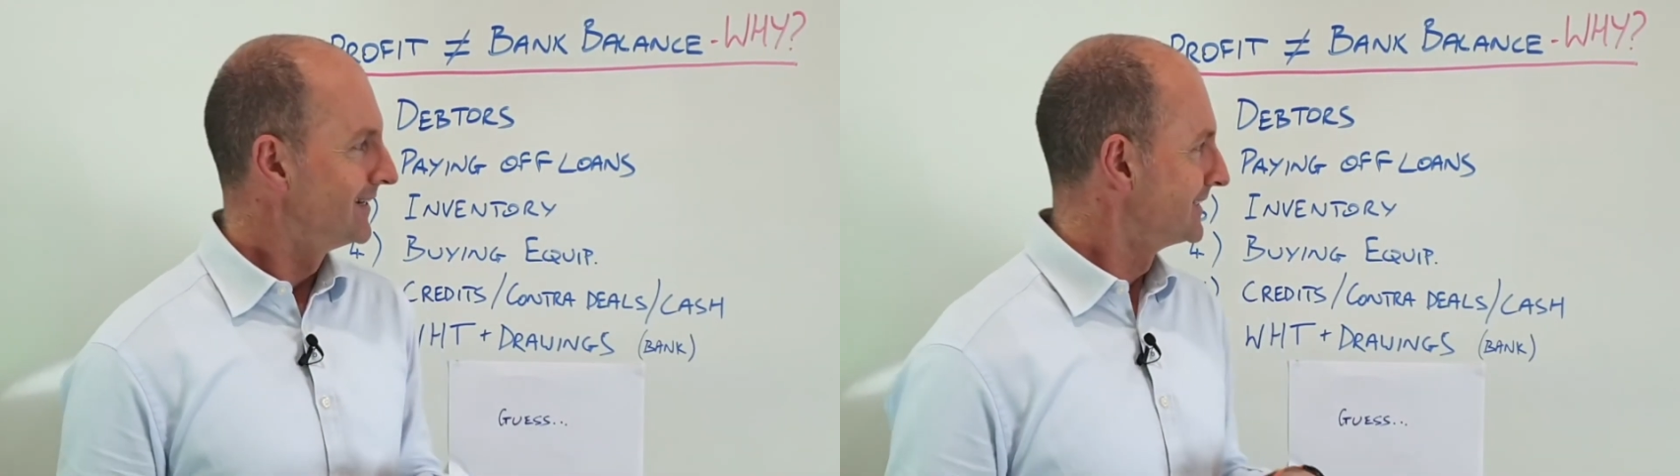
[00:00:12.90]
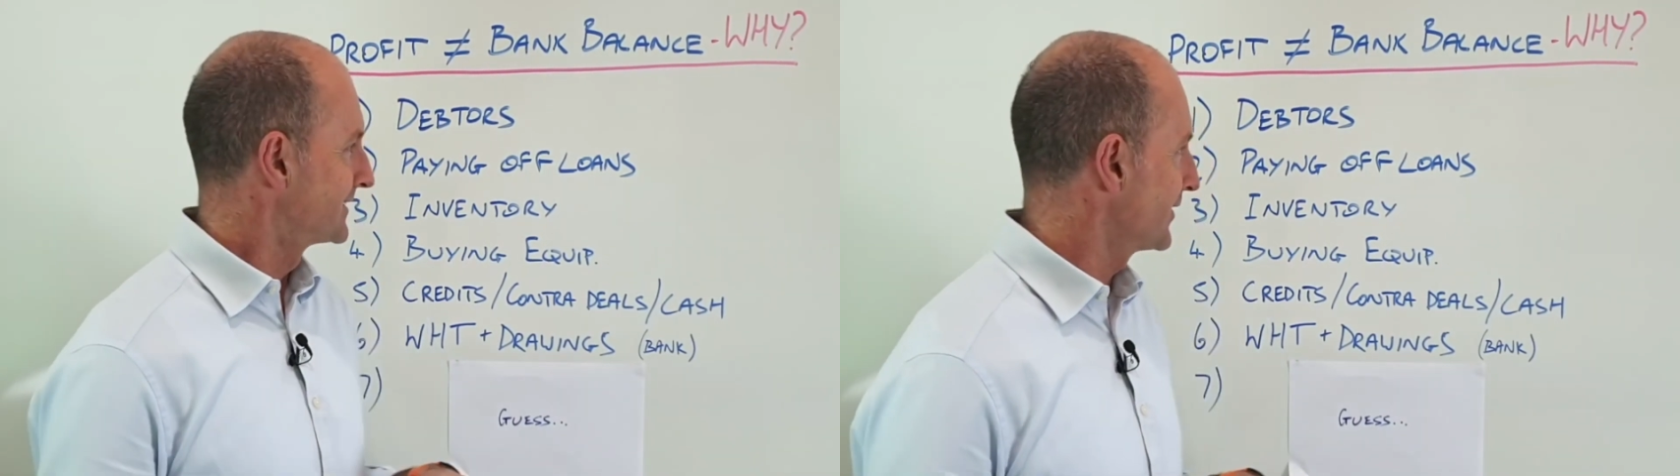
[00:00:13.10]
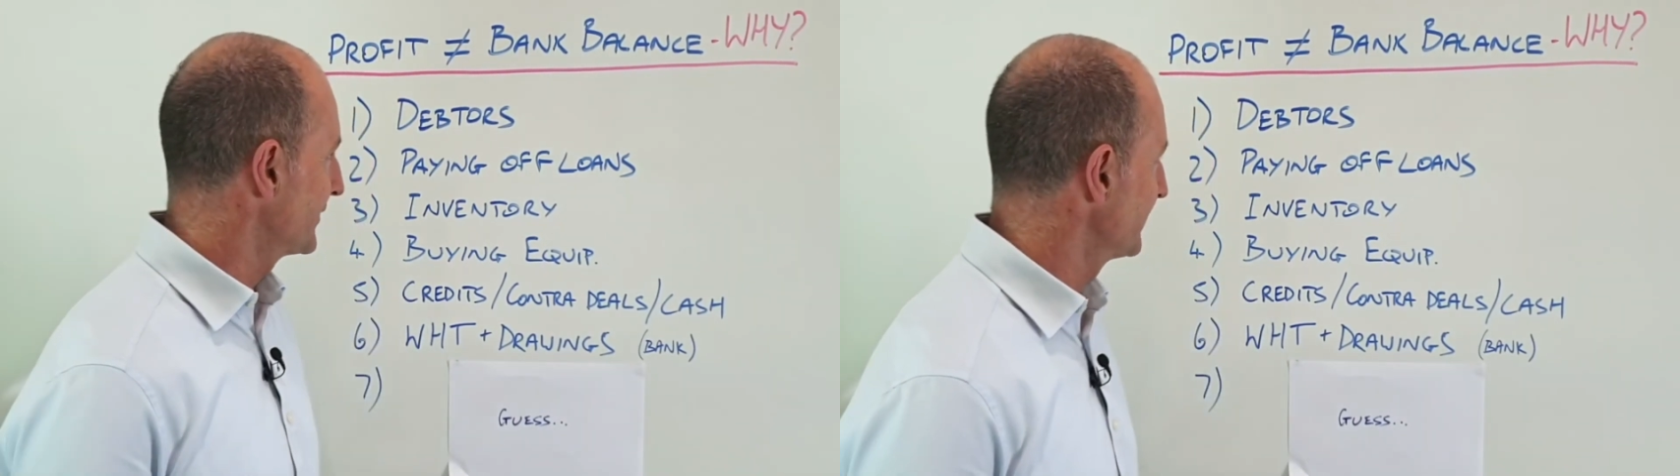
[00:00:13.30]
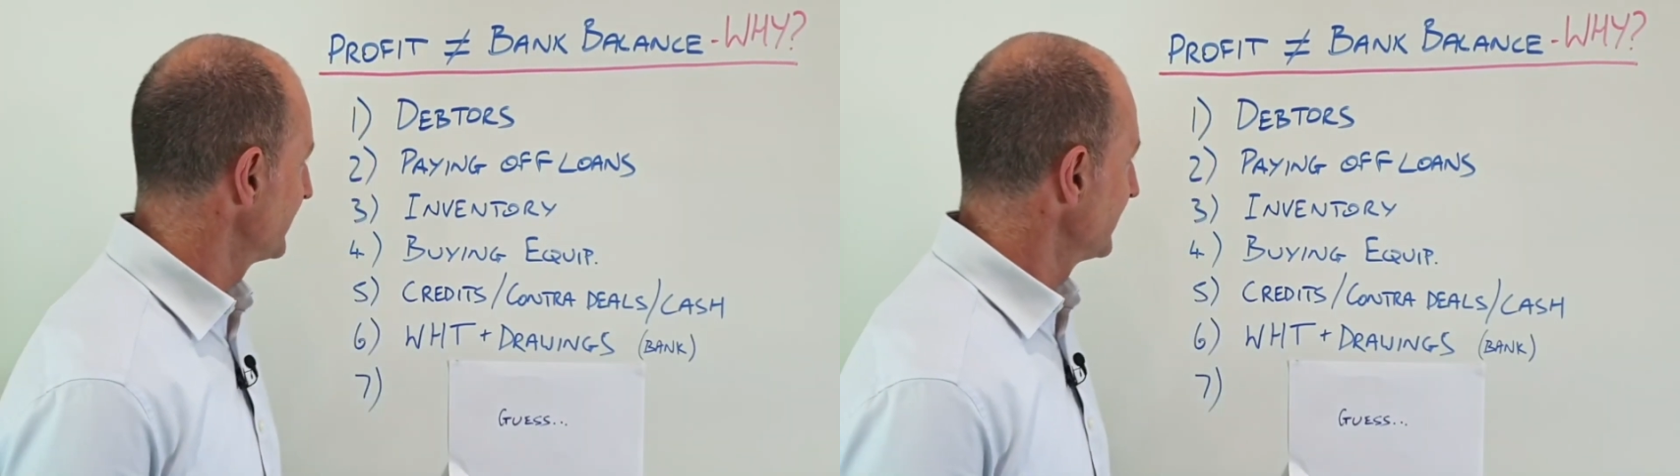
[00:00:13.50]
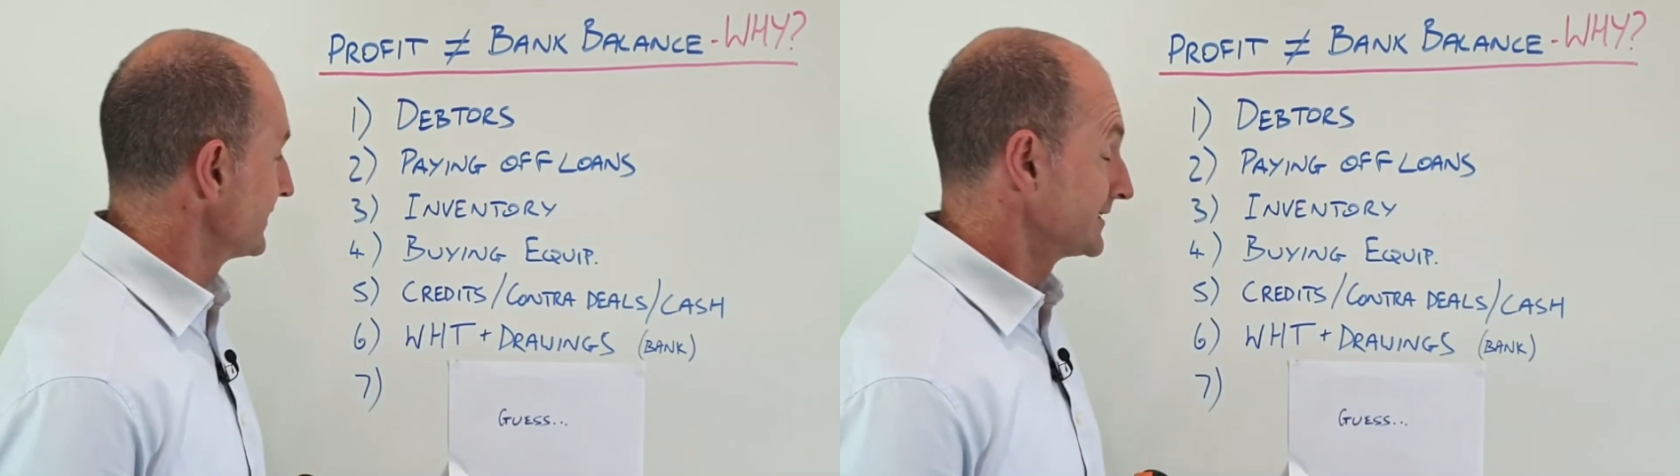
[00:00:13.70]
So
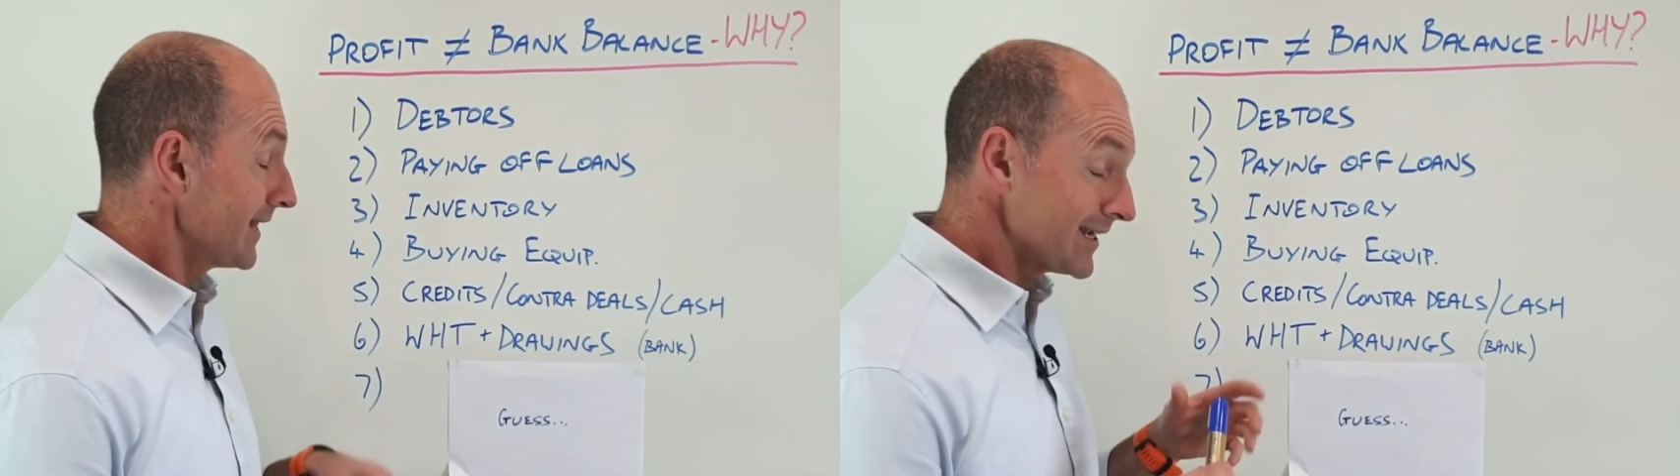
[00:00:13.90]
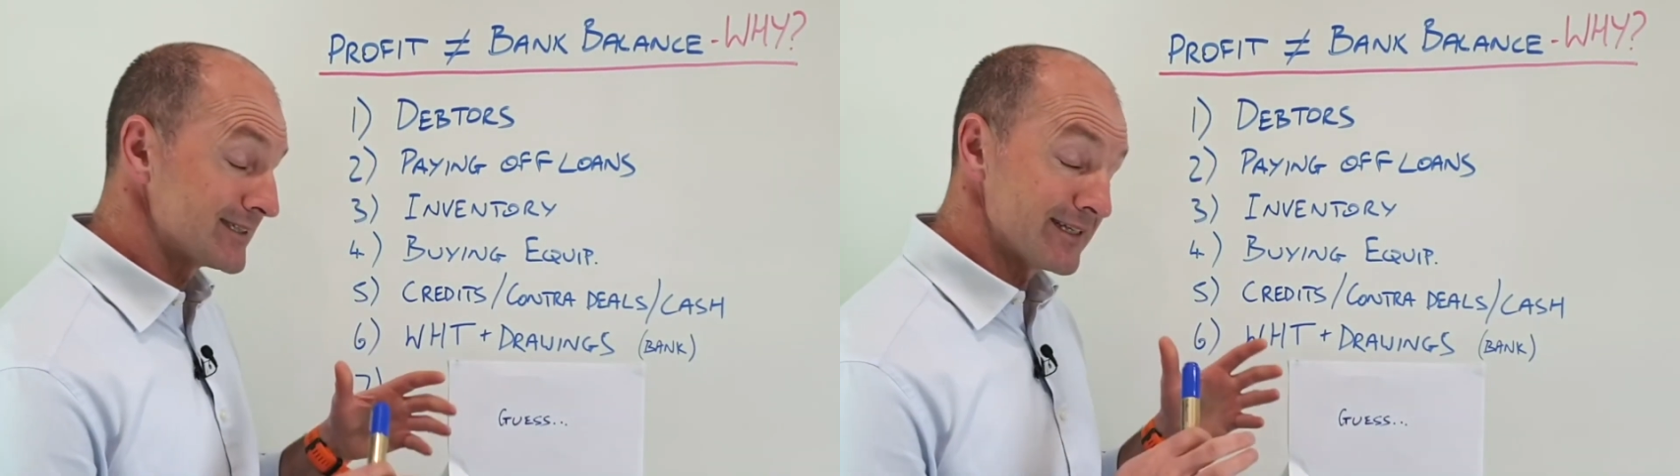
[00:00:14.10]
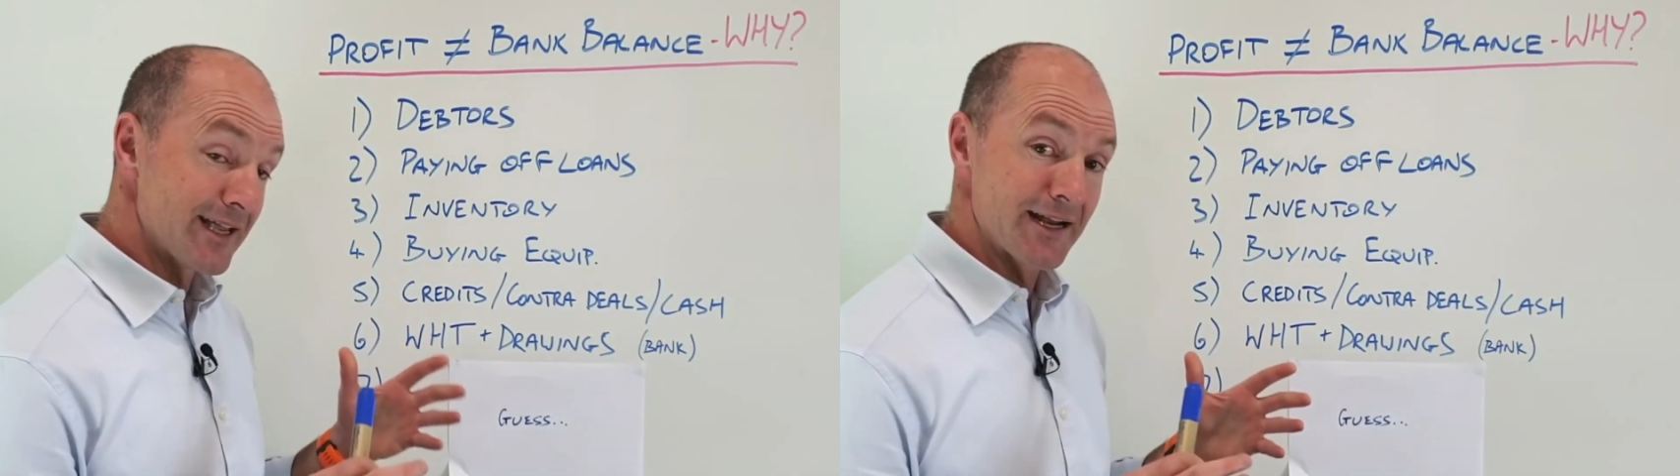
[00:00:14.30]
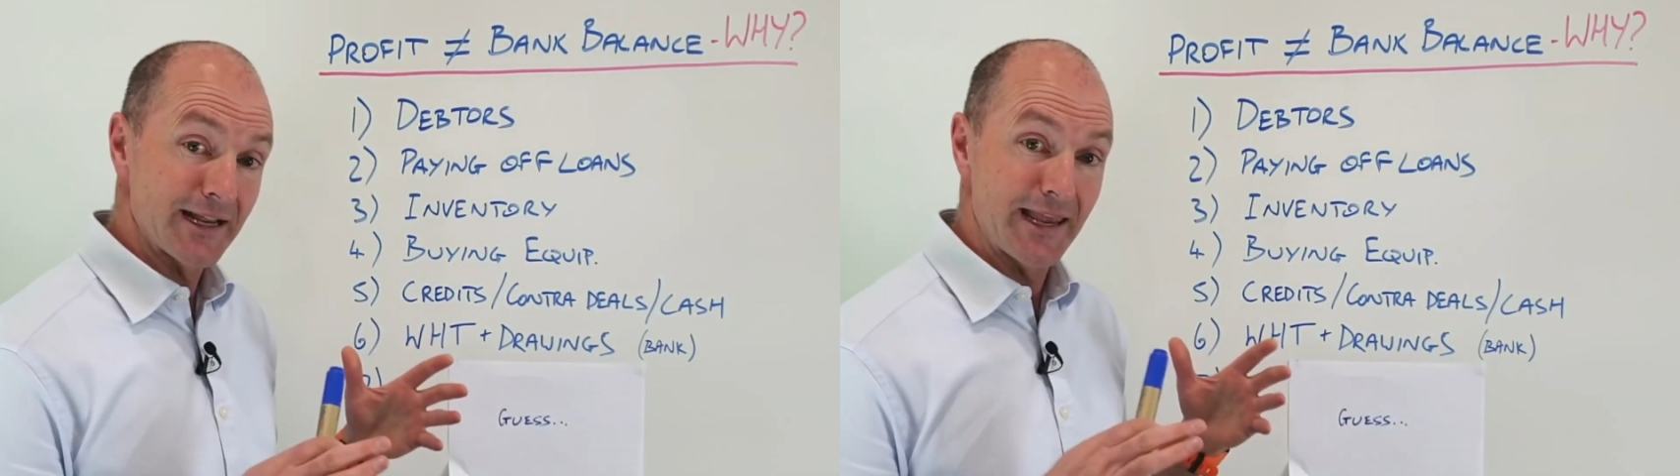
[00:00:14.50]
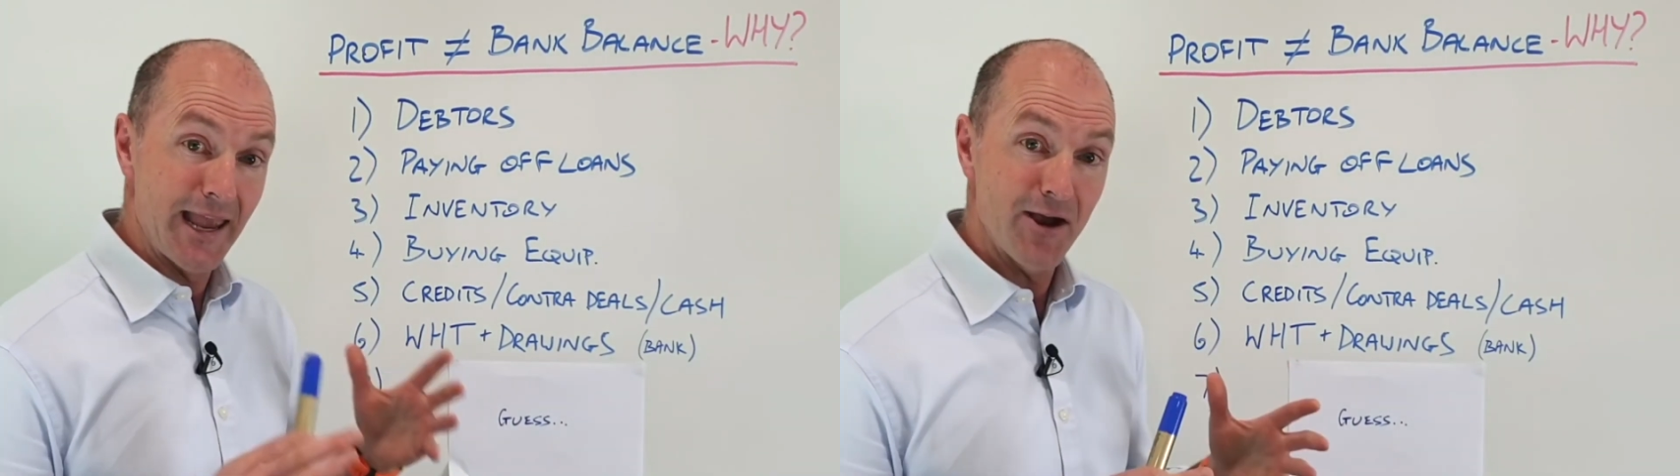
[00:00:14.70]
it's largely an
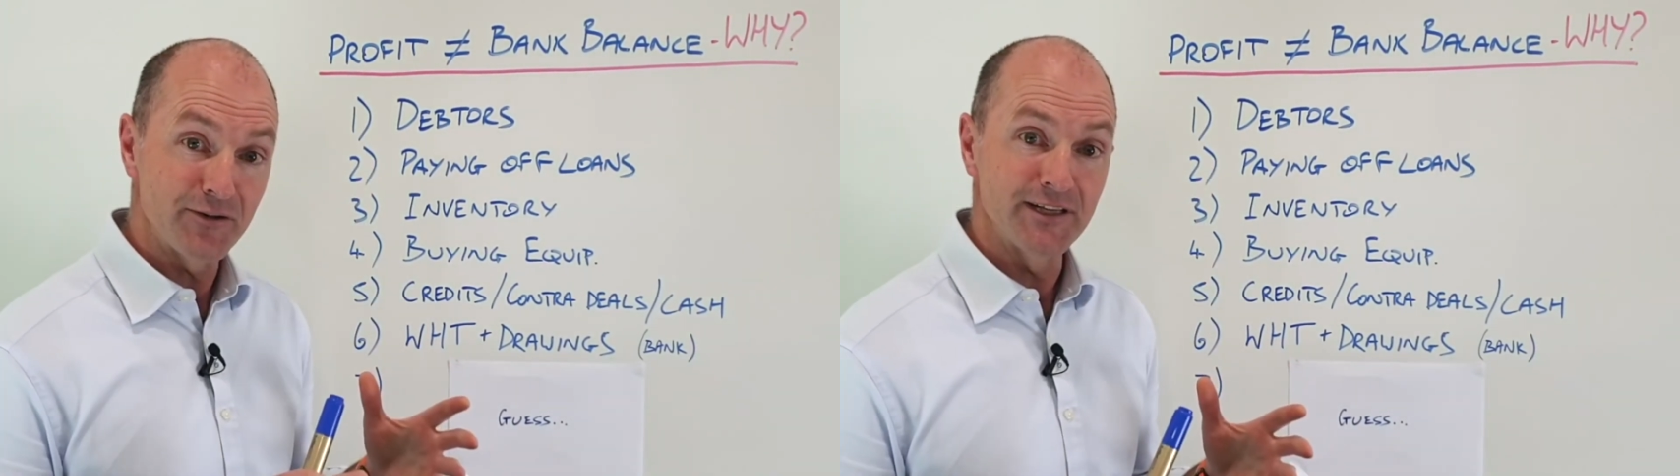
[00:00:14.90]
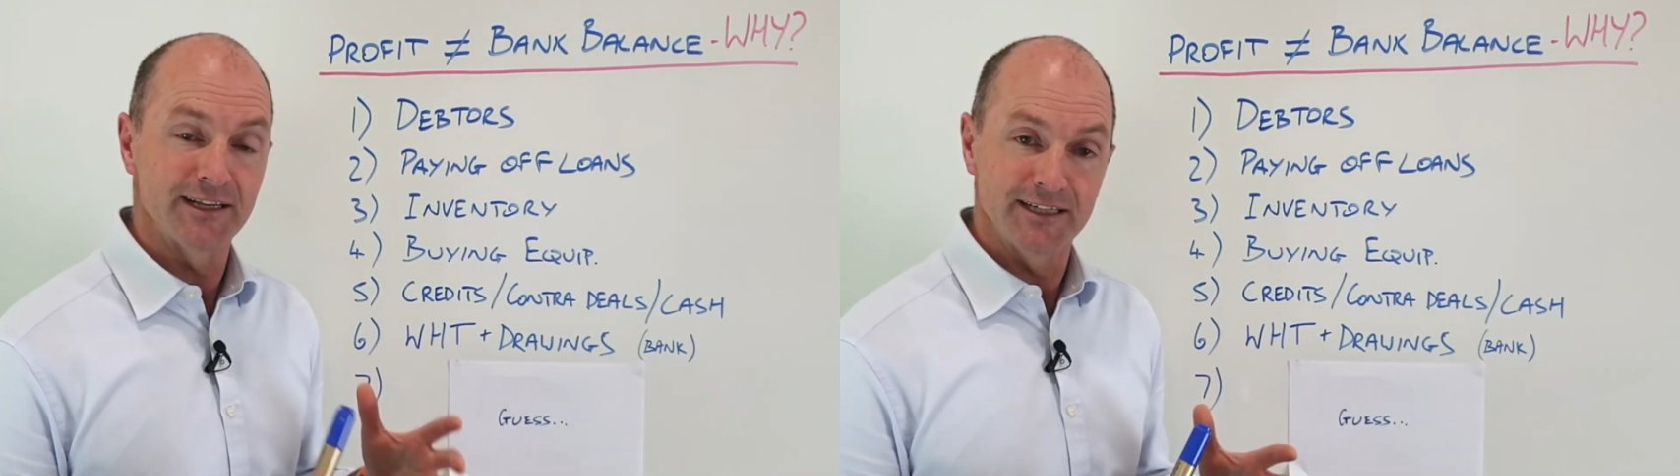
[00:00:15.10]
accounting